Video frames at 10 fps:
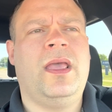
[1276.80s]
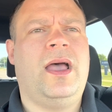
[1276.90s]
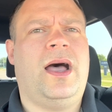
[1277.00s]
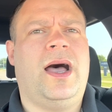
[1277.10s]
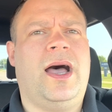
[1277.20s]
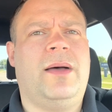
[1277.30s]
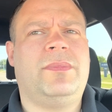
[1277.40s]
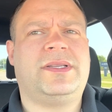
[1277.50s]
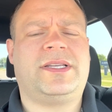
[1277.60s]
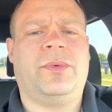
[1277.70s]

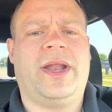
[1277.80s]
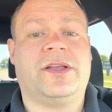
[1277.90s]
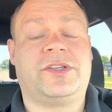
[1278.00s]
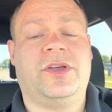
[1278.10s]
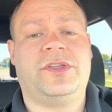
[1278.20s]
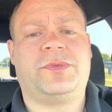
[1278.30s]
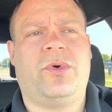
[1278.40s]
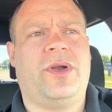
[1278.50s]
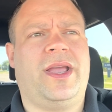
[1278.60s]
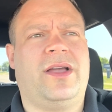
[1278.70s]
Let's see what else. So this
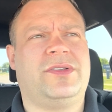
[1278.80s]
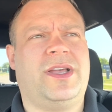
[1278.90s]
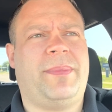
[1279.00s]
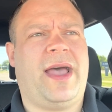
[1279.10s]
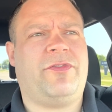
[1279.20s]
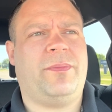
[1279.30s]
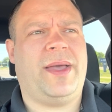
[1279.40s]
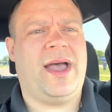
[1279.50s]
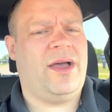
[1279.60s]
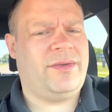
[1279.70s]
morning I was up half a
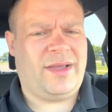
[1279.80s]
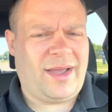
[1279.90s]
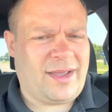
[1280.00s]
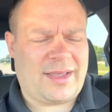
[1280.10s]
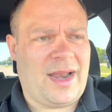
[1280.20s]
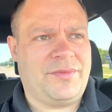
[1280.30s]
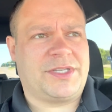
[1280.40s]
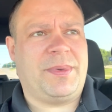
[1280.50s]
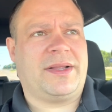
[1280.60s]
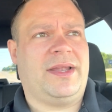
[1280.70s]
pound. I kind of
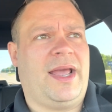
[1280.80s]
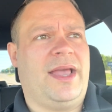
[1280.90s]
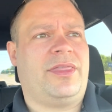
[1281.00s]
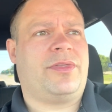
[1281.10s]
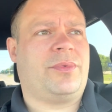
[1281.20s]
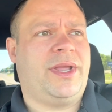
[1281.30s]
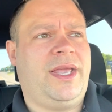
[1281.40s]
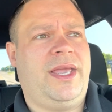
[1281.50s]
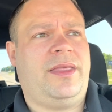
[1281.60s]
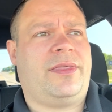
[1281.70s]
expected. I had
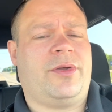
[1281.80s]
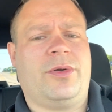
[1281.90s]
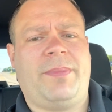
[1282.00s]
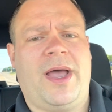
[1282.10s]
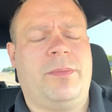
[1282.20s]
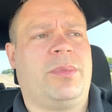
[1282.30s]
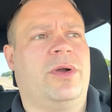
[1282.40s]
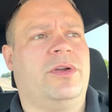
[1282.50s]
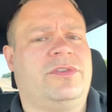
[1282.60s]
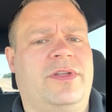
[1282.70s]
3 third-pound
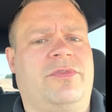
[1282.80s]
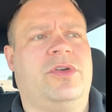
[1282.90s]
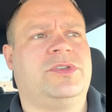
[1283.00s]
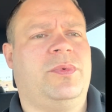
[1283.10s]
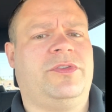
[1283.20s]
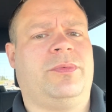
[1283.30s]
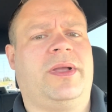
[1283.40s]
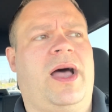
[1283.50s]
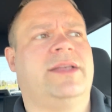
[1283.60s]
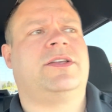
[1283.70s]
burgers, the frozen ones from
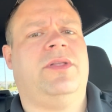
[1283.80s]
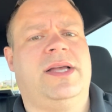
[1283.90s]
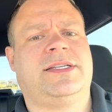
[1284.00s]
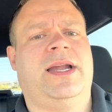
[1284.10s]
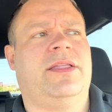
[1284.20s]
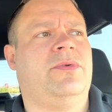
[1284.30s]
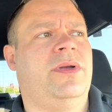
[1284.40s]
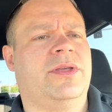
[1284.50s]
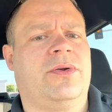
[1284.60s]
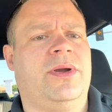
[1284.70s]
Costco last night. I threw
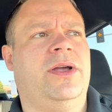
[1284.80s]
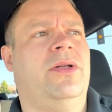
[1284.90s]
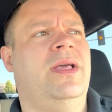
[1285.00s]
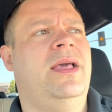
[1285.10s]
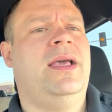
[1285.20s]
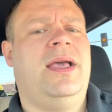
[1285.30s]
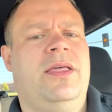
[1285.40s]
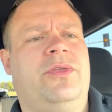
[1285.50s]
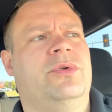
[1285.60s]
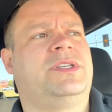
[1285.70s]
on the grill,
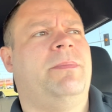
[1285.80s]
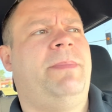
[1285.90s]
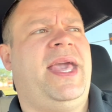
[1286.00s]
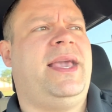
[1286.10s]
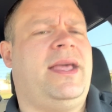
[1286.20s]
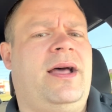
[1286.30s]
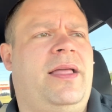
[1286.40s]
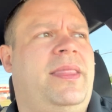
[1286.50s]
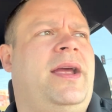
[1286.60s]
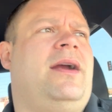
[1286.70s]
threw some bacon
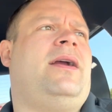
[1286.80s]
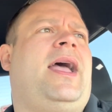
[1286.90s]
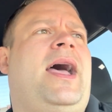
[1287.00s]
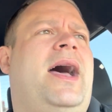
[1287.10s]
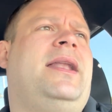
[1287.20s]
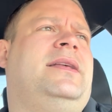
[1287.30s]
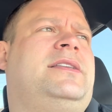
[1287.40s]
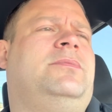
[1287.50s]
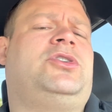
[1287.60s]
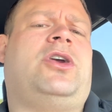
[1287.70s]
on there, had
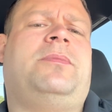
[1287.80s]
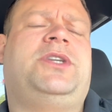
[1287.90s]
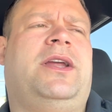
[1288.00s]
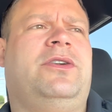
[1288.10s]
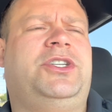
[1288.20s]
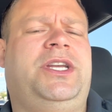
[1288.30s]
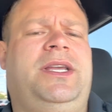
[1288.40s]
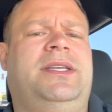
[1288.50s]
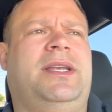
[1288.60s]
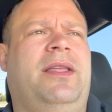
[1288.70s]
some sharp cheddar
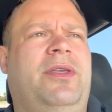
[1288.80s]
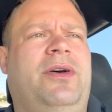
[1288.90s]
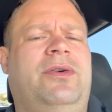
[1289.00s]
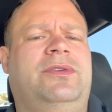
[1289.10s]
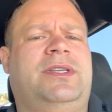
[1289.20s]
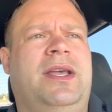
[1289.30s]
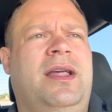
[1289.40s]
cheese on those,